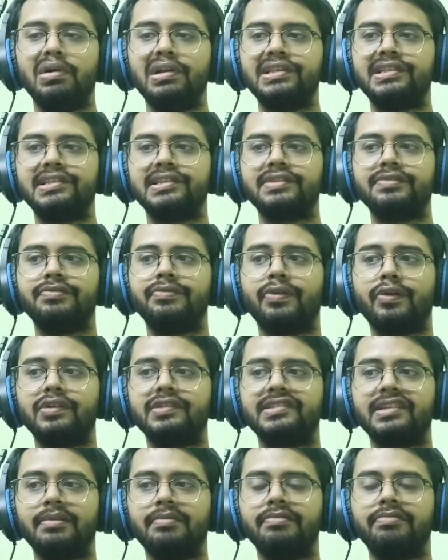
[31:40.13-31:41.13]
was
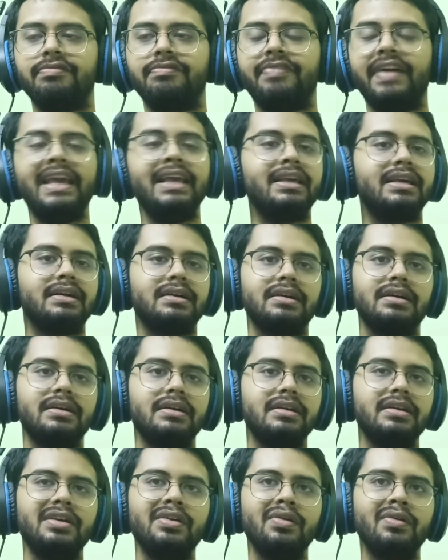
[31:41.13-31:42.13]
for some fake,
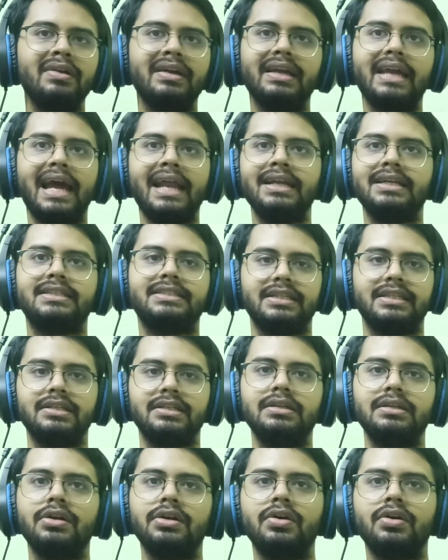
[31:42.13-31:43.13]
you know,
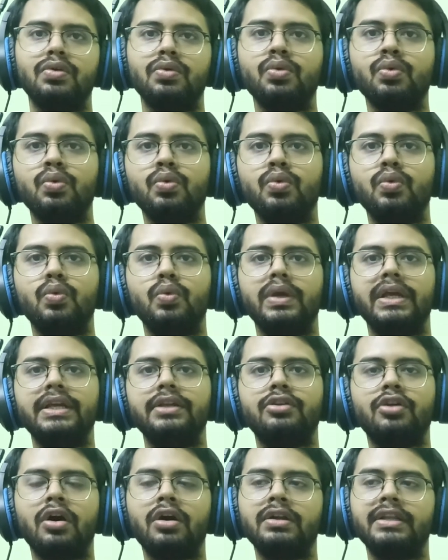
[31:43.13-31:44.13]
character who
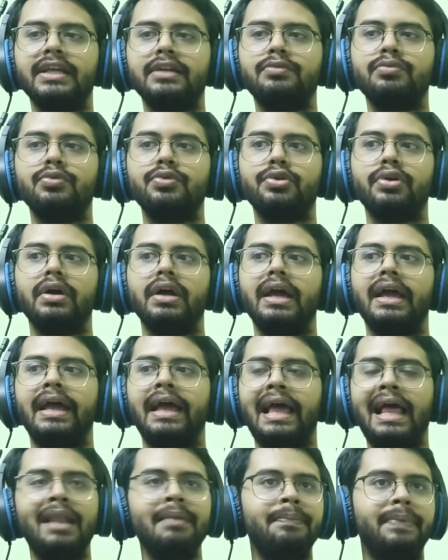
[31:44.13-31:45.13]
he thought that would
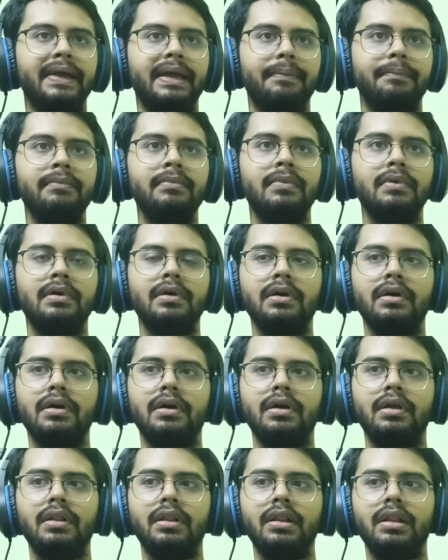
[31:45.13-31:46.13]
help him,
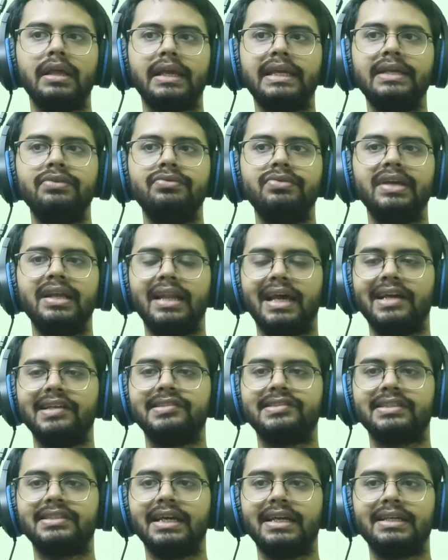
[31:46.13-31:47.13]
he
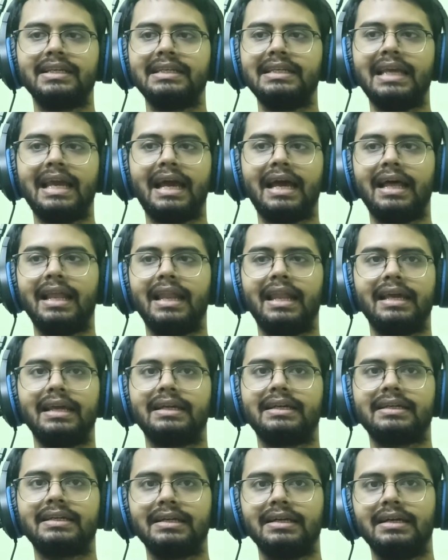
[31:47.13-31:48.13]
realized that, yeah,
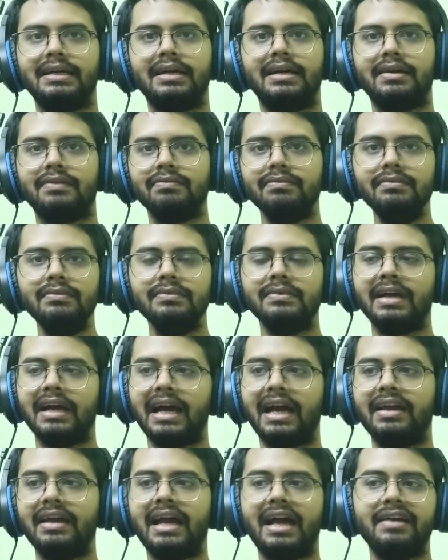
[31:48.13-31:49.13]
like
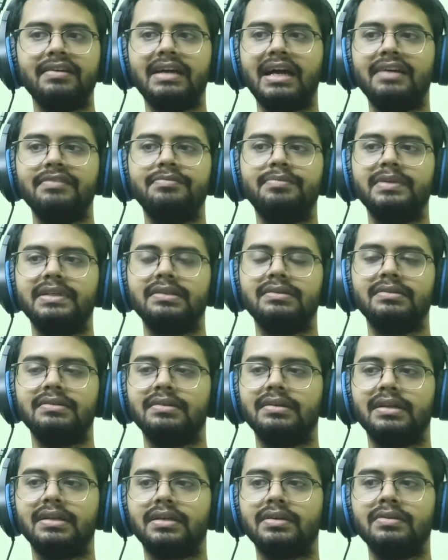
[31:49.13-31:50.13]
I've
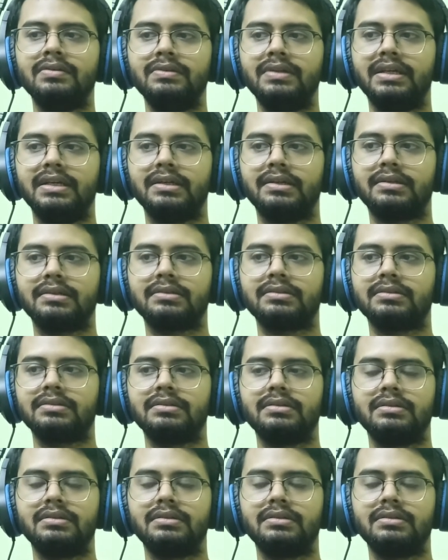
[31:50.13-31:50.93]
been, like, you know, like